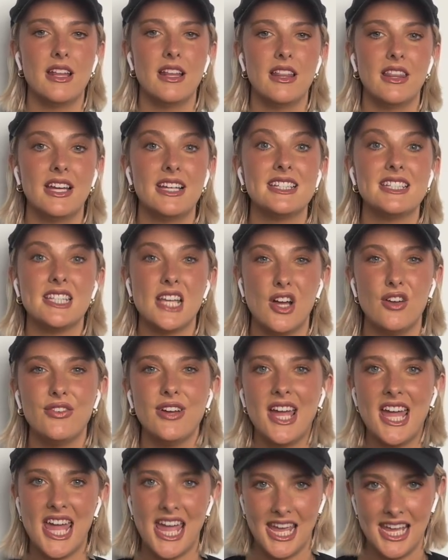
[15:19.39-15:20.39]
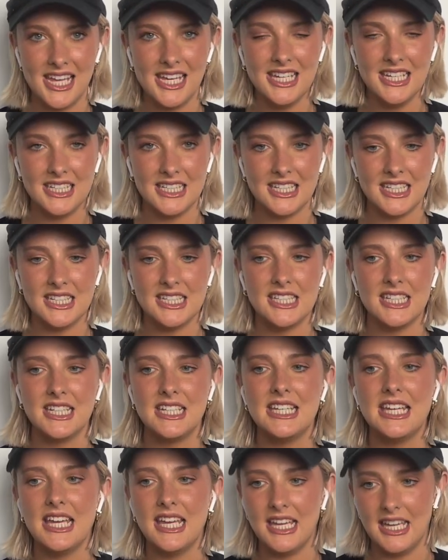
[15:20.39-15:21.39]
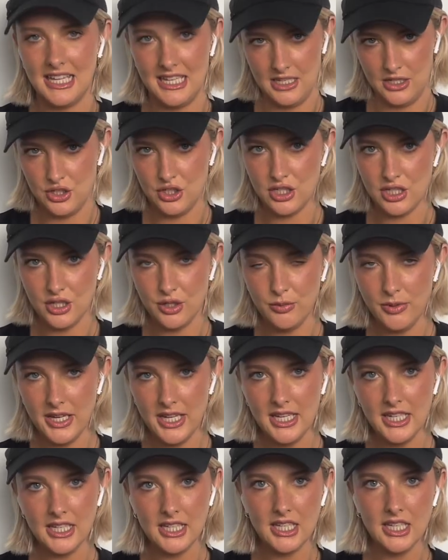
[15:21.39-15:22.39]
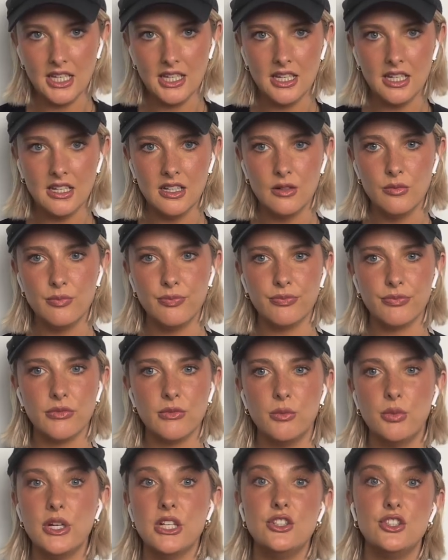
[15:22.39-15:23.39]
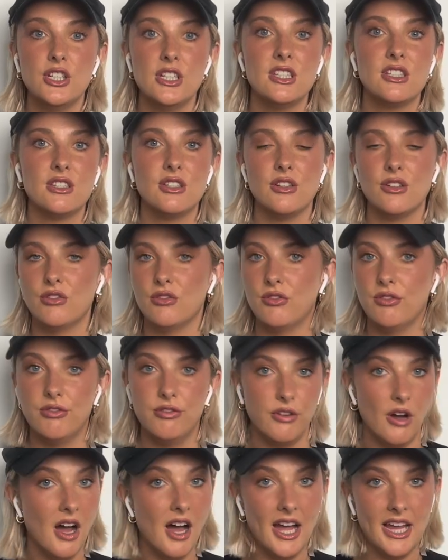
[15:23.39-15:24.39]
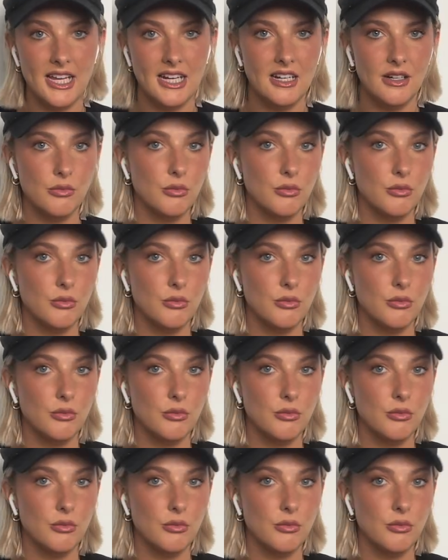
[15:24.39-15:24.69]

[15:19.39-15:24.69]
like self-hate to get into it, which is fine.